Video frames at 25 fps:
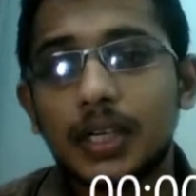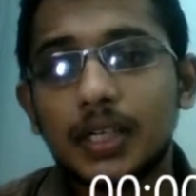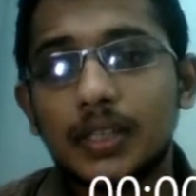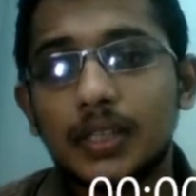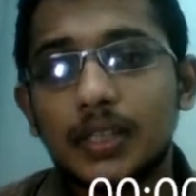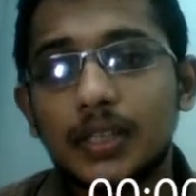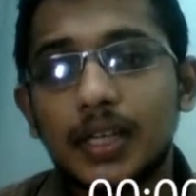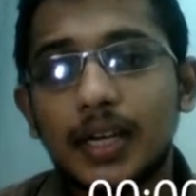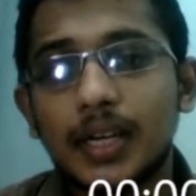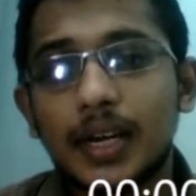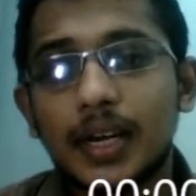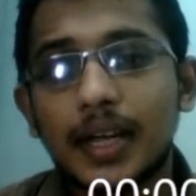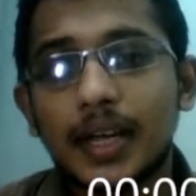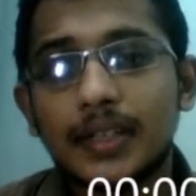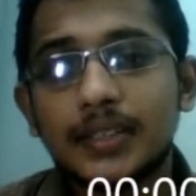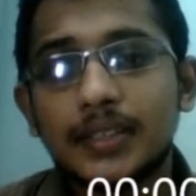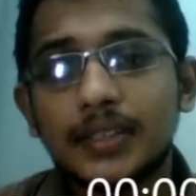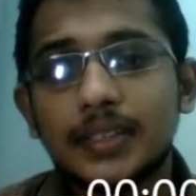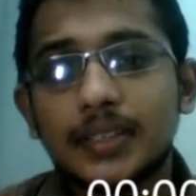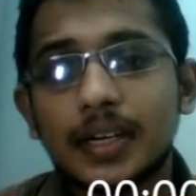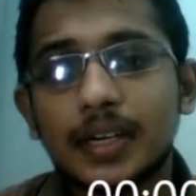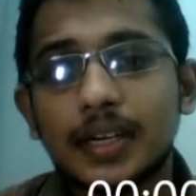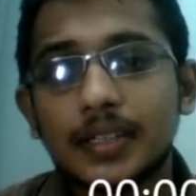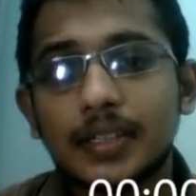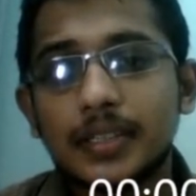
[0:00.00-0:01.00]
The
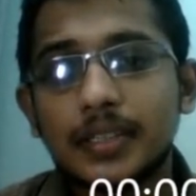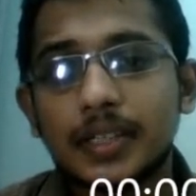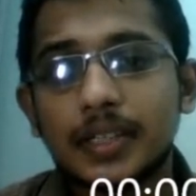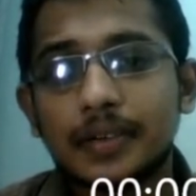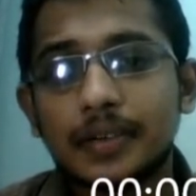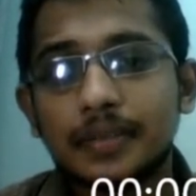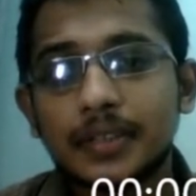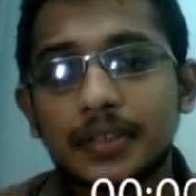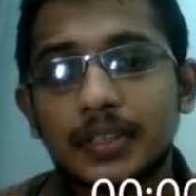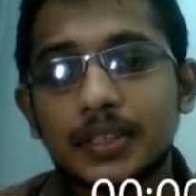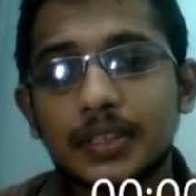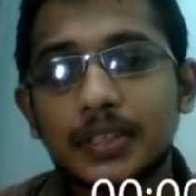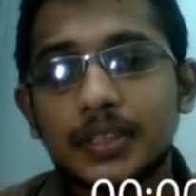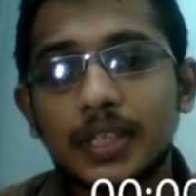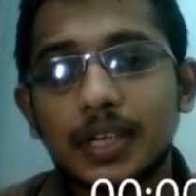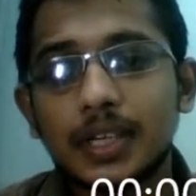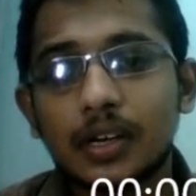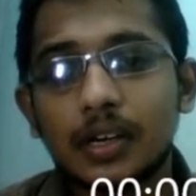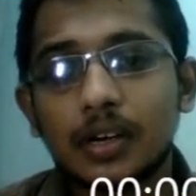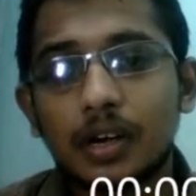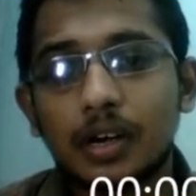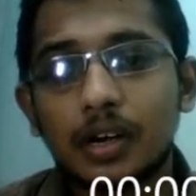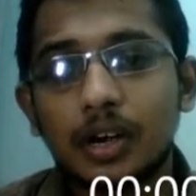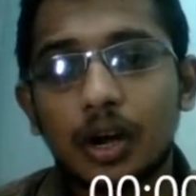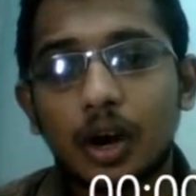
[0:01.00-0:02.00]
legislature, which is the
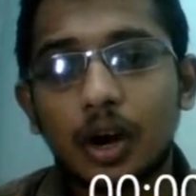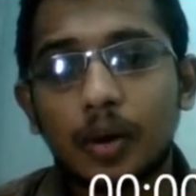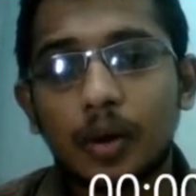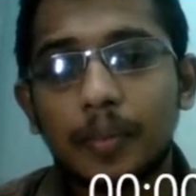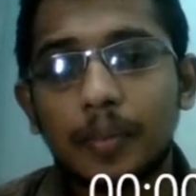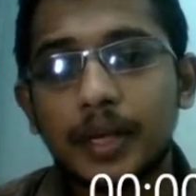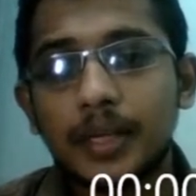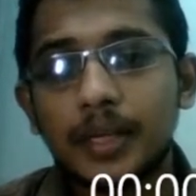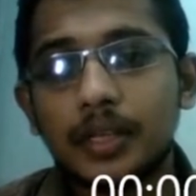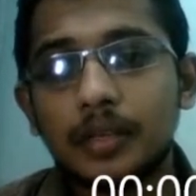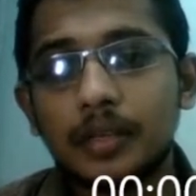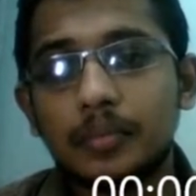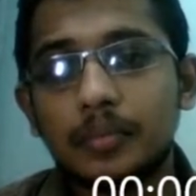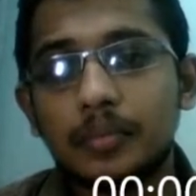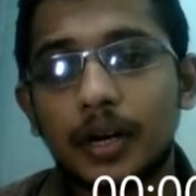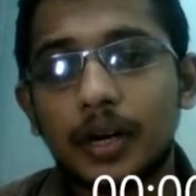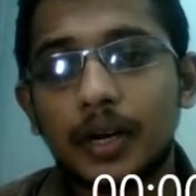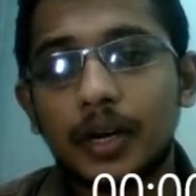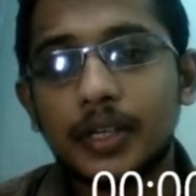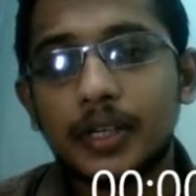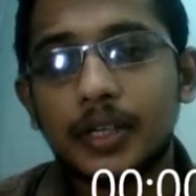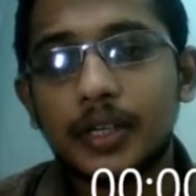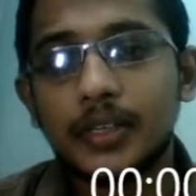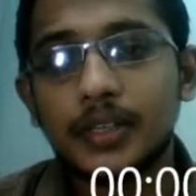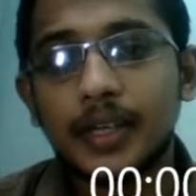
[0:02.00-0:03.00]
lawmaking body;
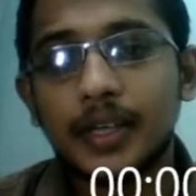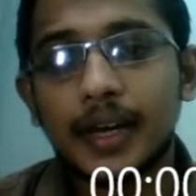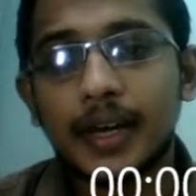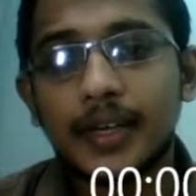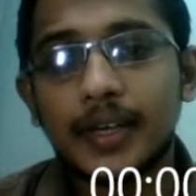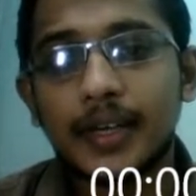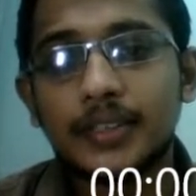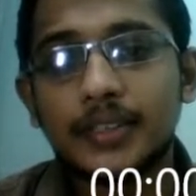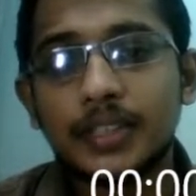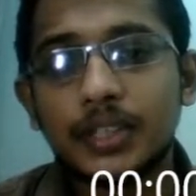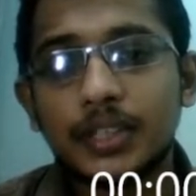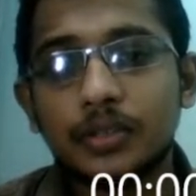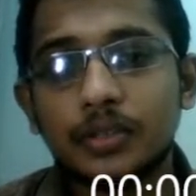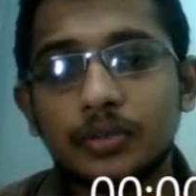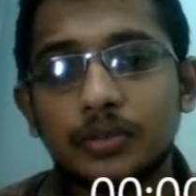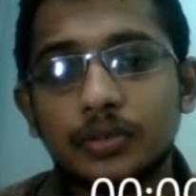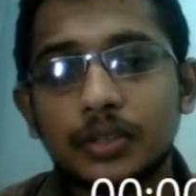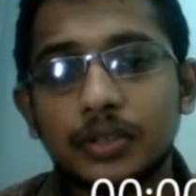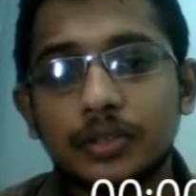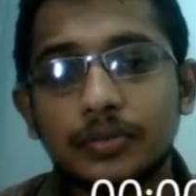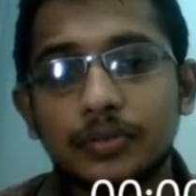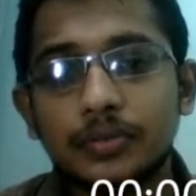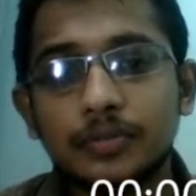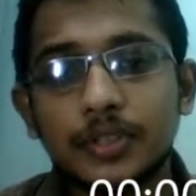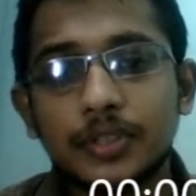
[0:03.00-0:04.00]
the executive,
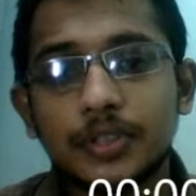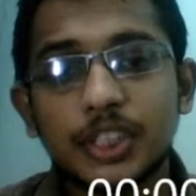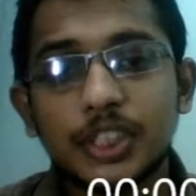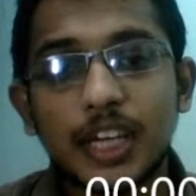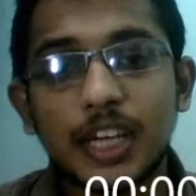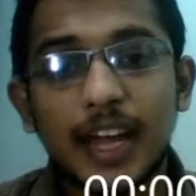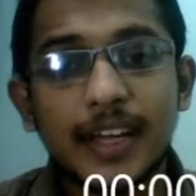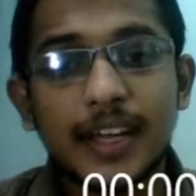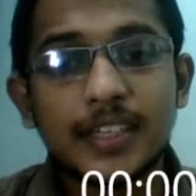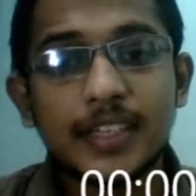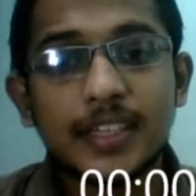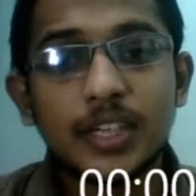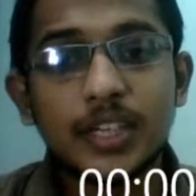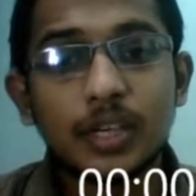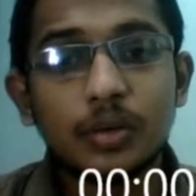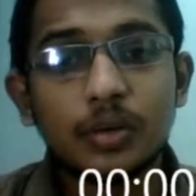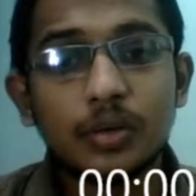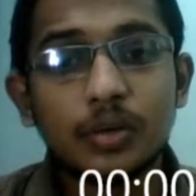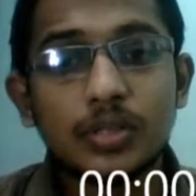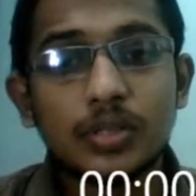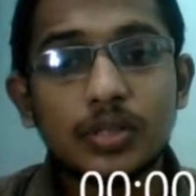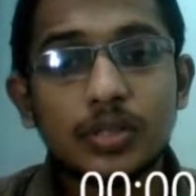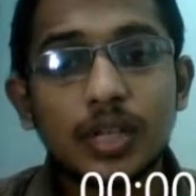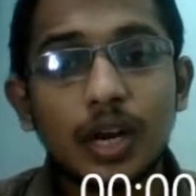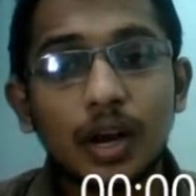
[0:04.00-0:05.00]
which
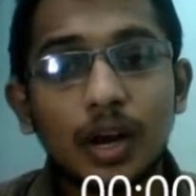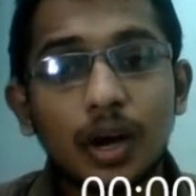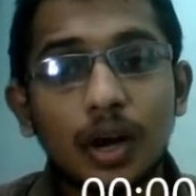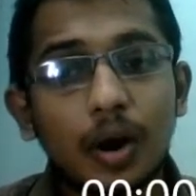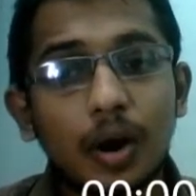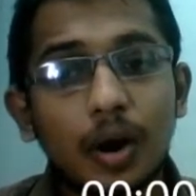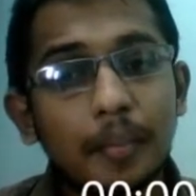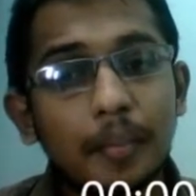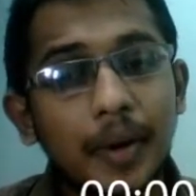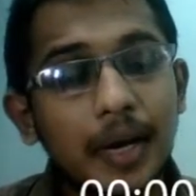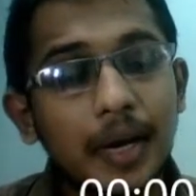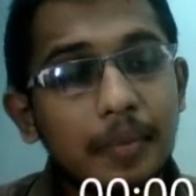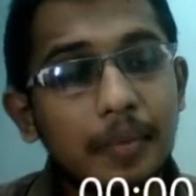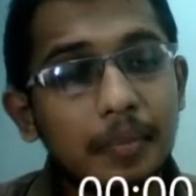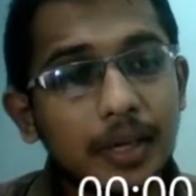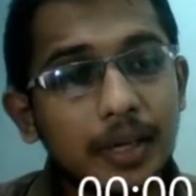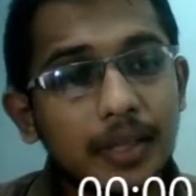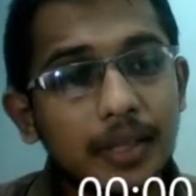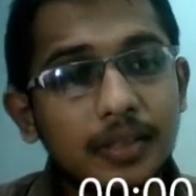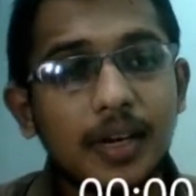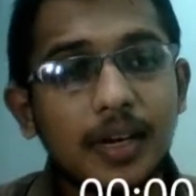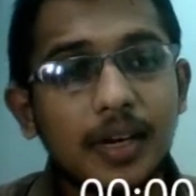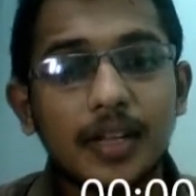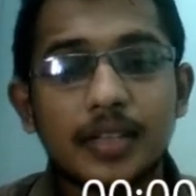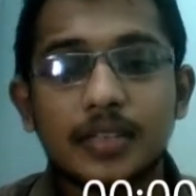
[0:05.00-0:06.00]
executes the law made by
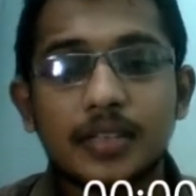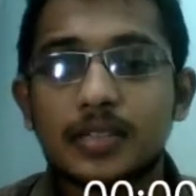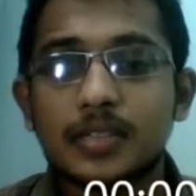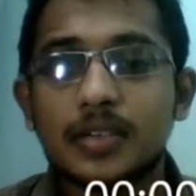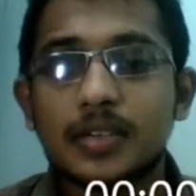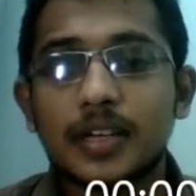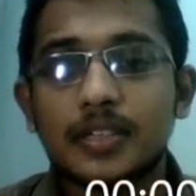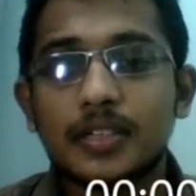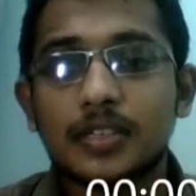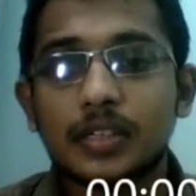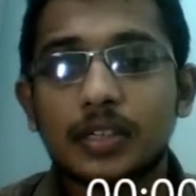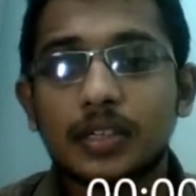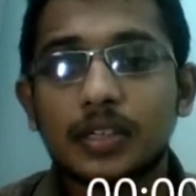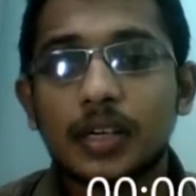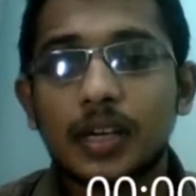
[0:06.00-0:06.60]
the legislature;